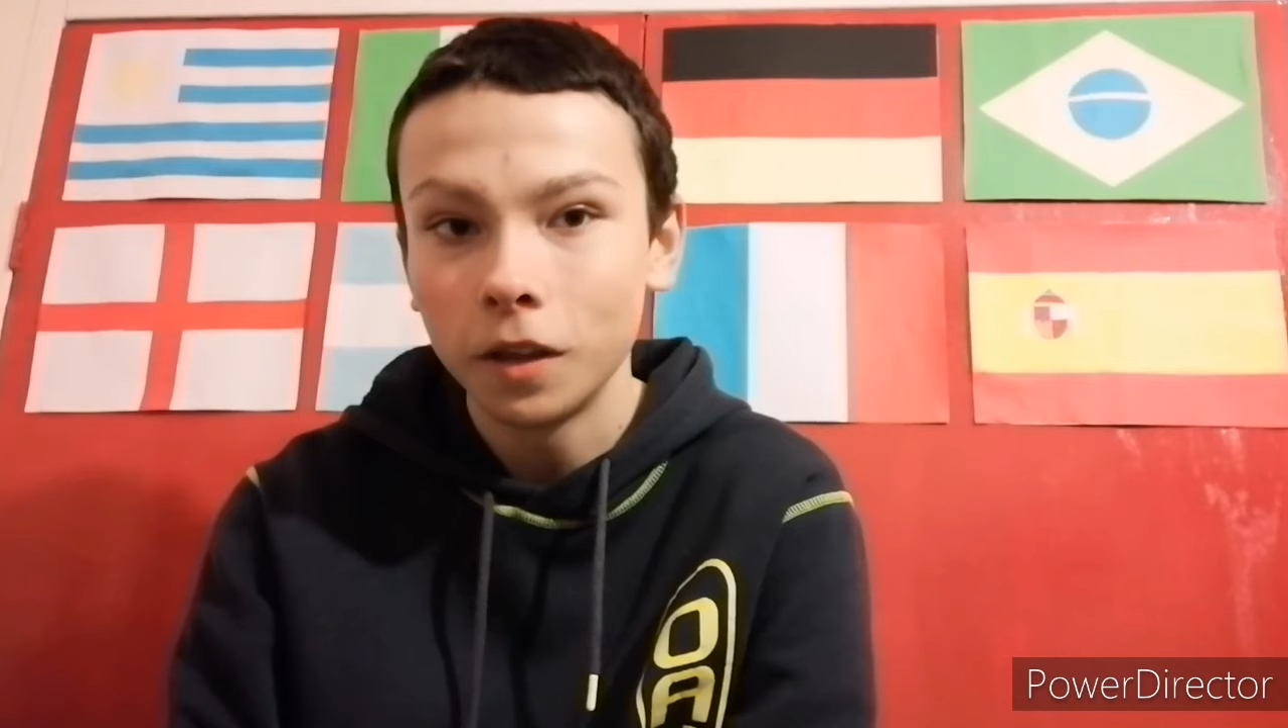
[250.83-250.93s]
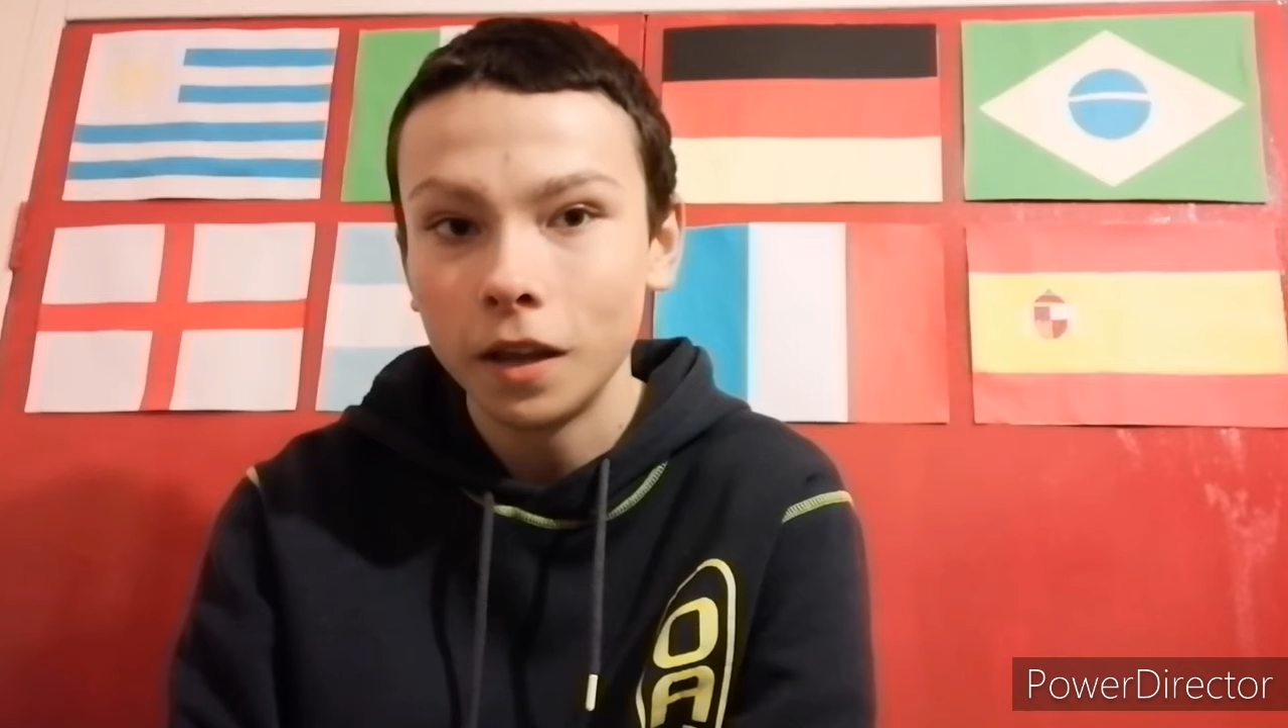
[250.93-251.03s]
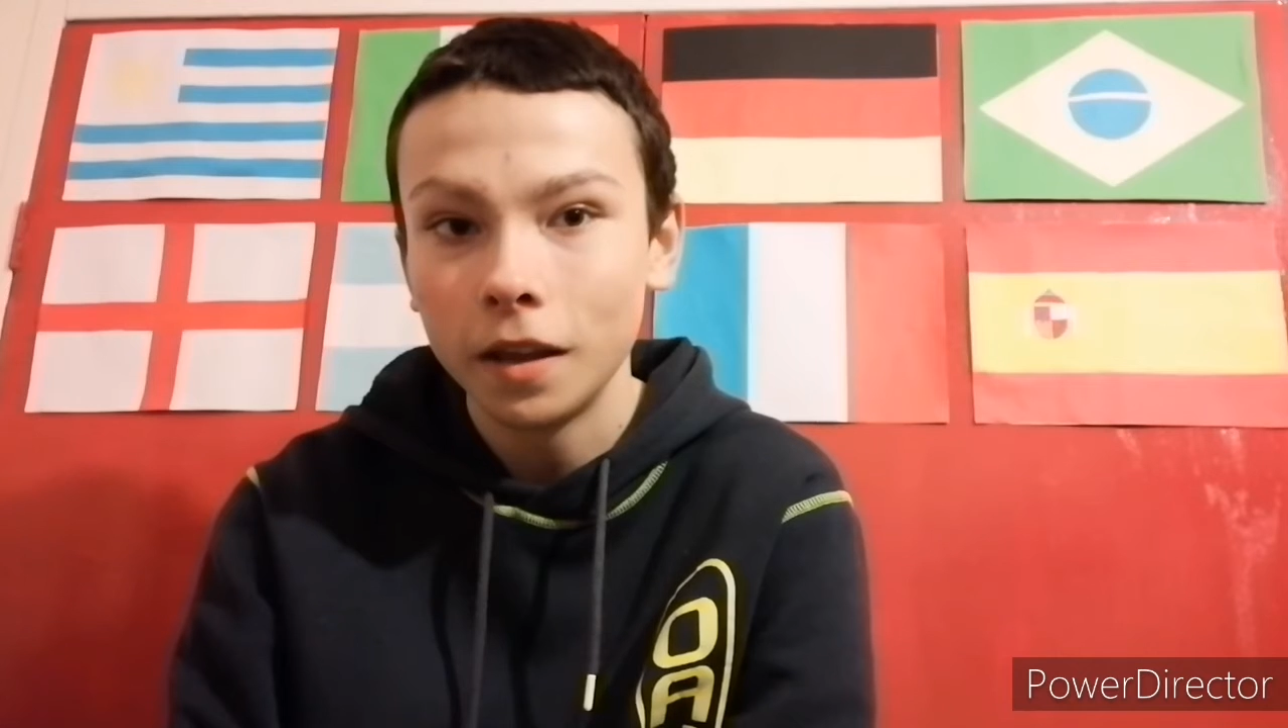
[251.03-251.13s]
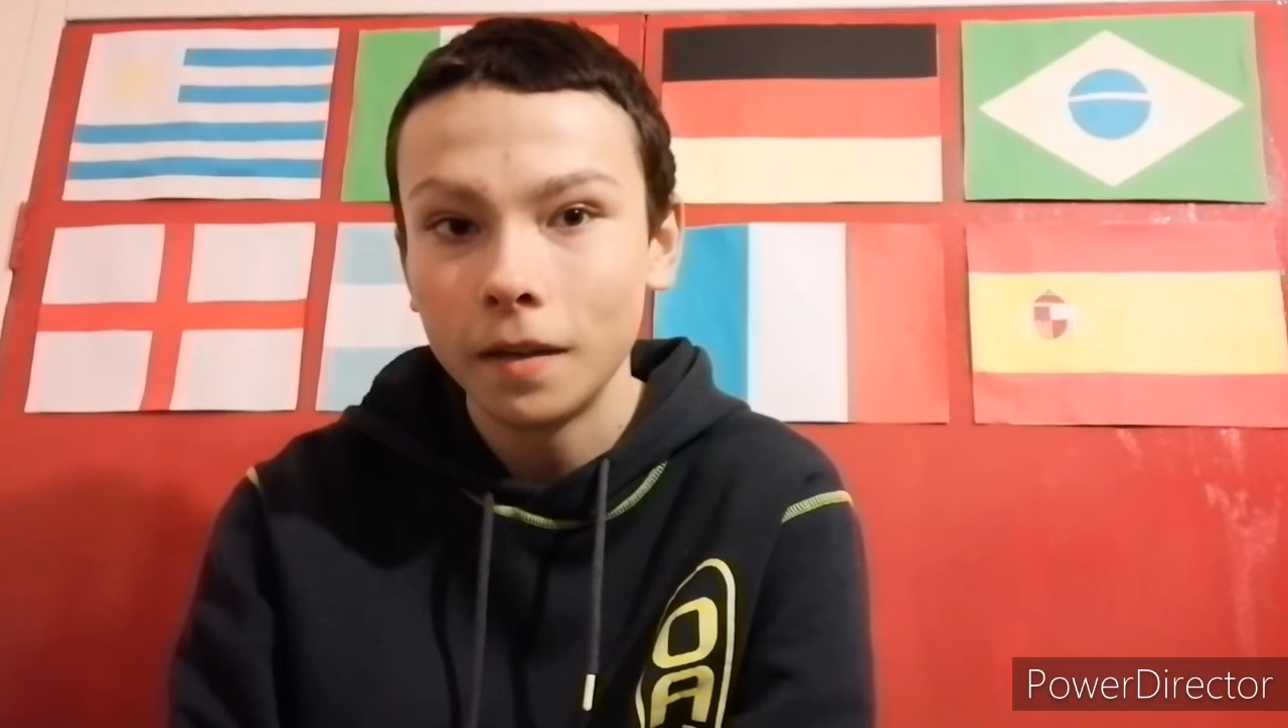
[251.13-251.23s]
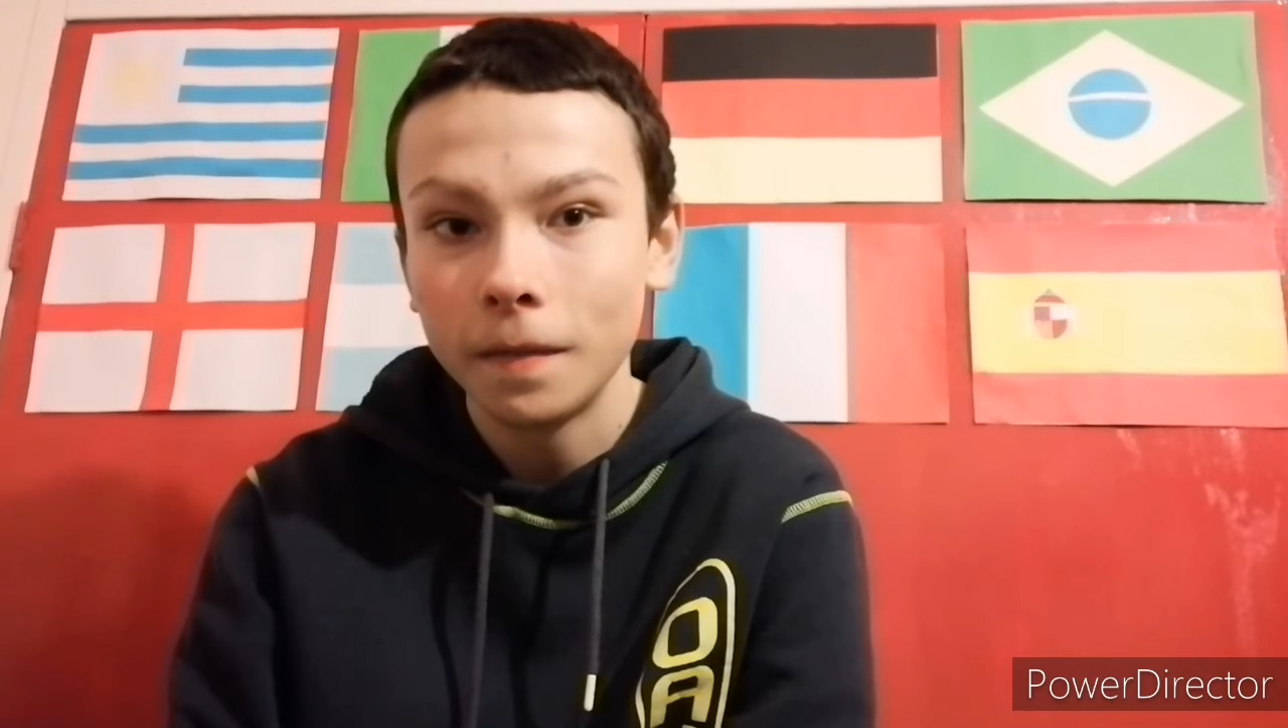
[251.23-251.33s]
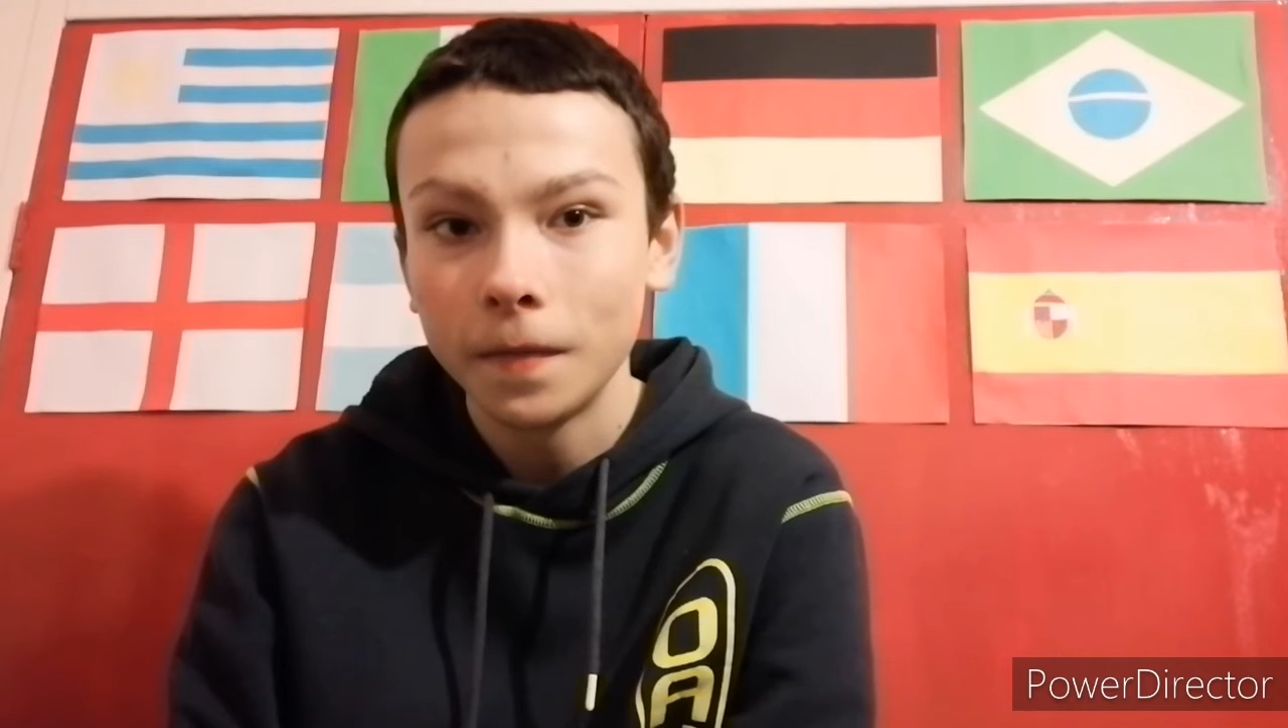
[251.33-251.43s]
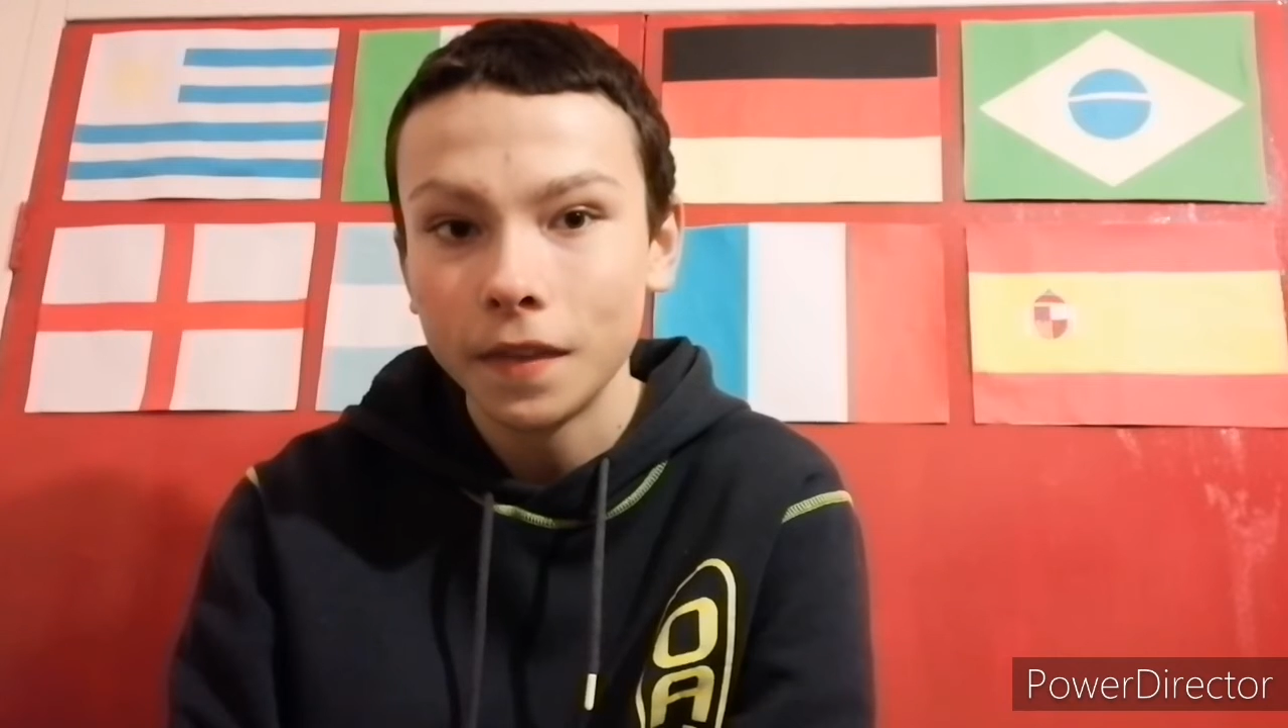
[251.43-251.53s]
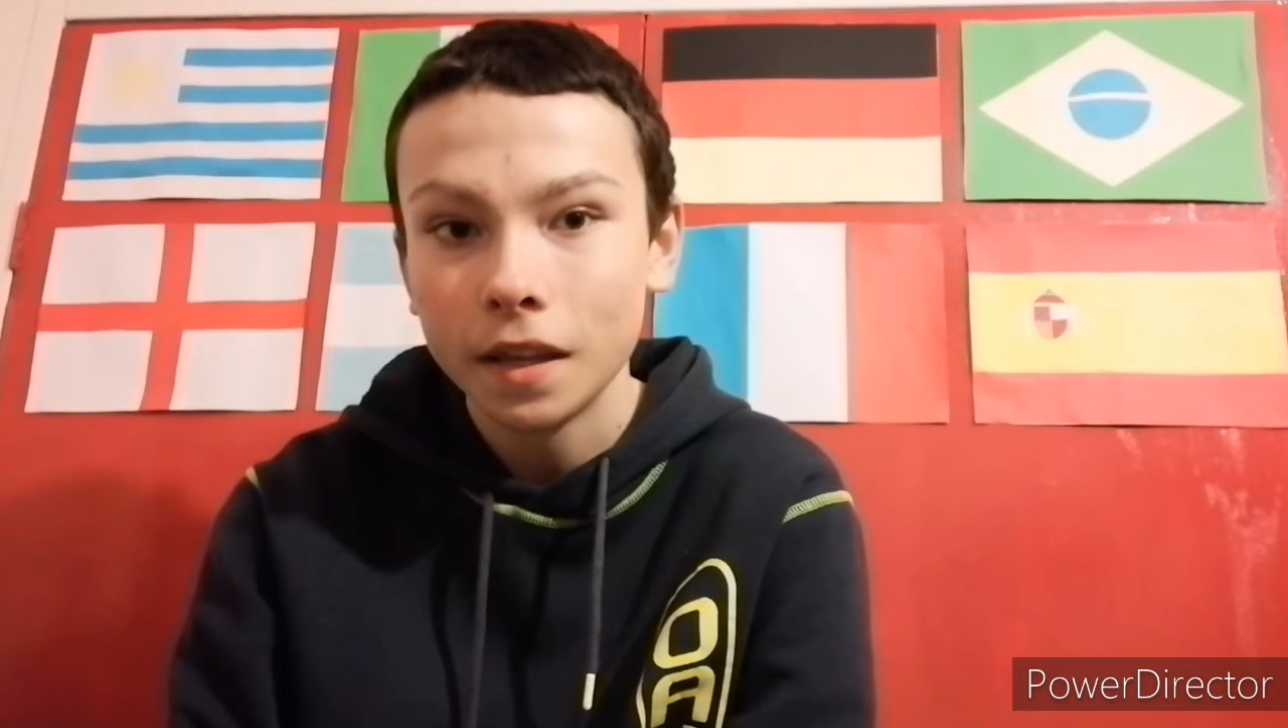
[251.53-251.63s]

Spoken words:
It